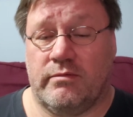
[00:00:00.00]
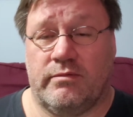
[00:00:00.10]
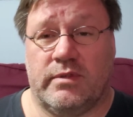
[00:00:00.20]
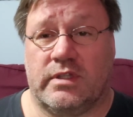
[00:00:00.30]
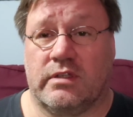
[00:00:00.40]

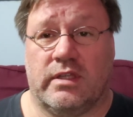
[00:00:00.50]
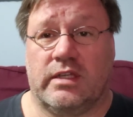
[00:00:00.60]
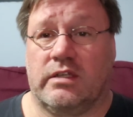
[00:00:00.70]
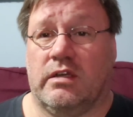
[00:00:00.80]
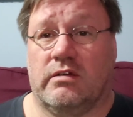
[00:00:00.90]
But they're
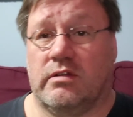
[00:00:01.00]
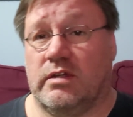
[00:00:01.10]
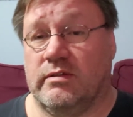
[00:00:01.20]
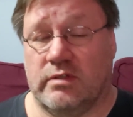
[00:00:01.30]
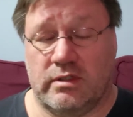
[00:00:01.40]
like, no, don't
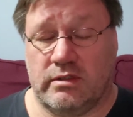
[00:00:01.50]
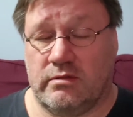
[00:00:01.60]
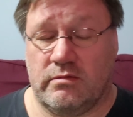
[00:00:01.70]
even.